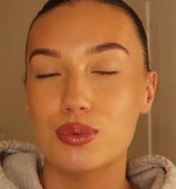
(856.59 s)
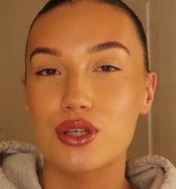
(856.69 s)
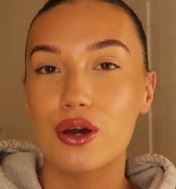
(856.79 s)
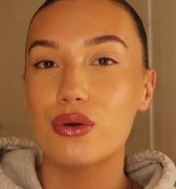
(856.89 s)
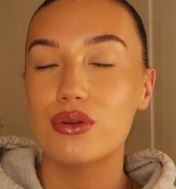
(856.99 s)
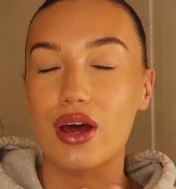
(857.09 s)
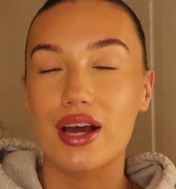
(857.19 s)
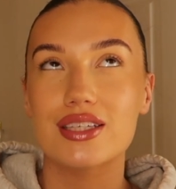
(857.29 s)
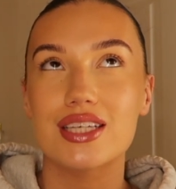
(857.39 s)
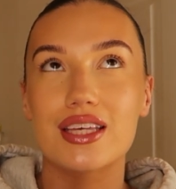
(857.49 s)
So
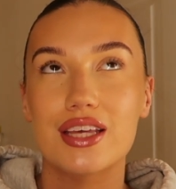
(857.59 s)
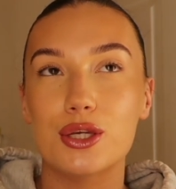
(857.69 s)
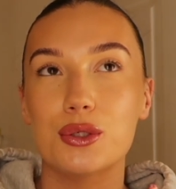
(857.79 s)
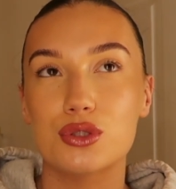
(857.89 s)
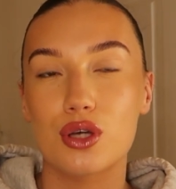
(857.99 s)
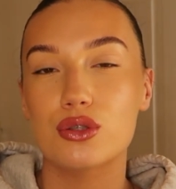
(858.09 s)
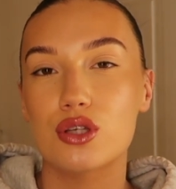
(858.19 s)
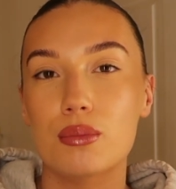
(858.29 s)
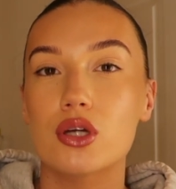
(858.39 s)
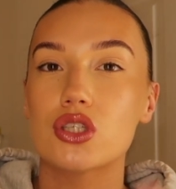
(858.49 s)
like I say, thank you so,
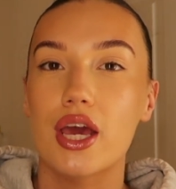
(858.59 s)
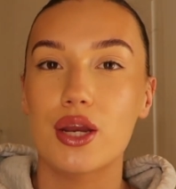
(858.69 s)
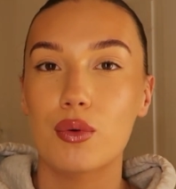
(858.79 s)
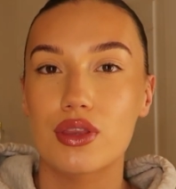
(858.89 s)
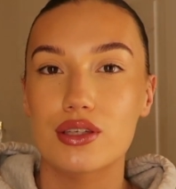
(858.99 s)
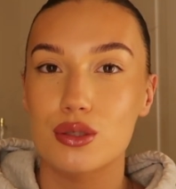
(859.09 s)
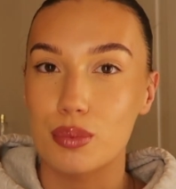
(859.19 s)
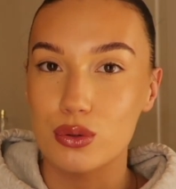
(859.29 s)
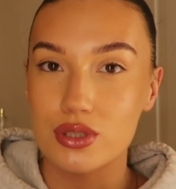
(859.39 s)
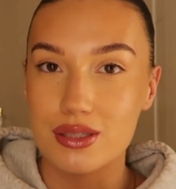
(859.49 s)
so much to anyone that
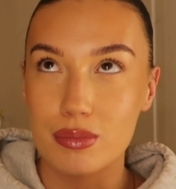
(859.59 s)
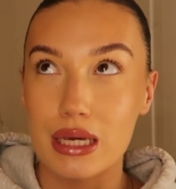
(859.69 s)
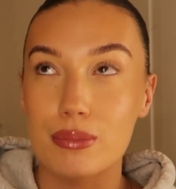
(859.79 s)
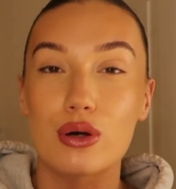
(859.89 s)
supported me,